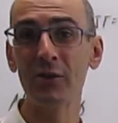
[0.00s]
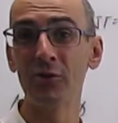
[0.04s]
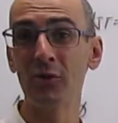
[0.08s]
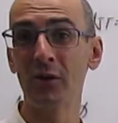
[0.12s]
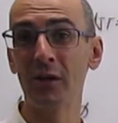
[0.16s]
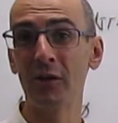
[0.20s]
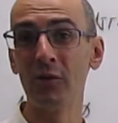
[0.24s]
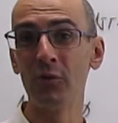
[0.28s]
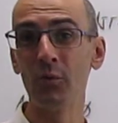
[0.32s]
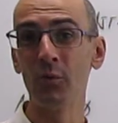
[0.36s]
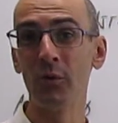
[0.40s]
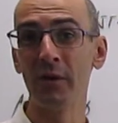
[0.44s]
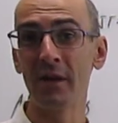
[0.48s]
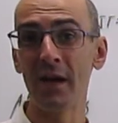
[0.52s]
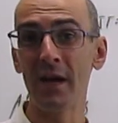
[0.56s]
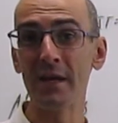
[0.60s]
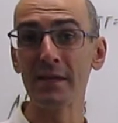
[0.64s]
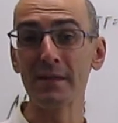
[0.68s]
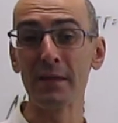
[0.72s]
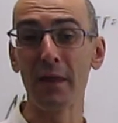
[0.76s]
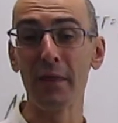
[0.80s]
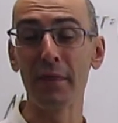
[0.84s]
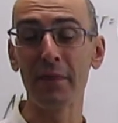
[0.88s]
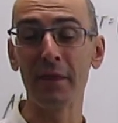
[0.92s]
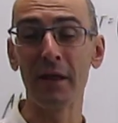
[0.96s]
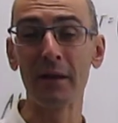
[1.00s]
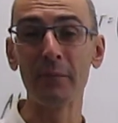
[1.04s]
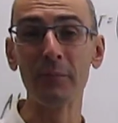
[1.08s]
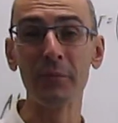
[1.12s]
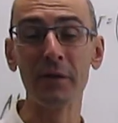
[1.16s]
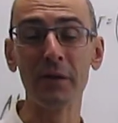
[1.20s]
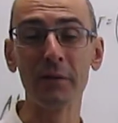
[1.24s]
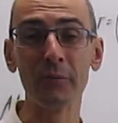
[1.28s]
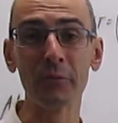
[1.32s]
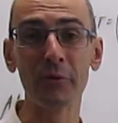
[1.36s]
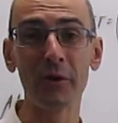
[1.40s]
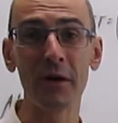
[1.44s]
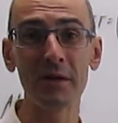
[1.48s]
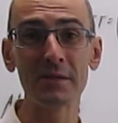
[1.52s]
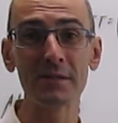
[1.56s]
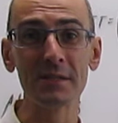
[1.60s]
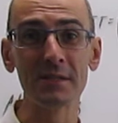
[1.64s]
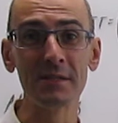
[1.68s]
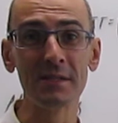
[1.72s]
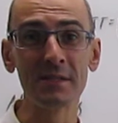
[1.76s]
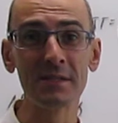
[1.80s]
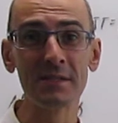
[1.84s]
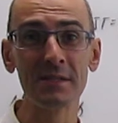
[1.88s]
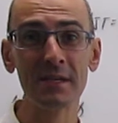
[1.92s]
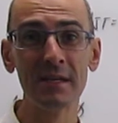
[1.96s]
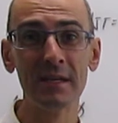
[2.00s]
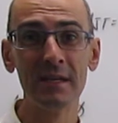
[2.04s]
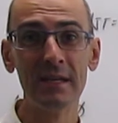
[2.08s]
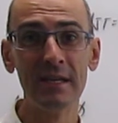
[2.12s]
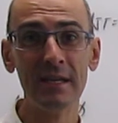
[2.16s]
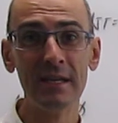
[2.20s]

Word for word: you can do an isenthalpic process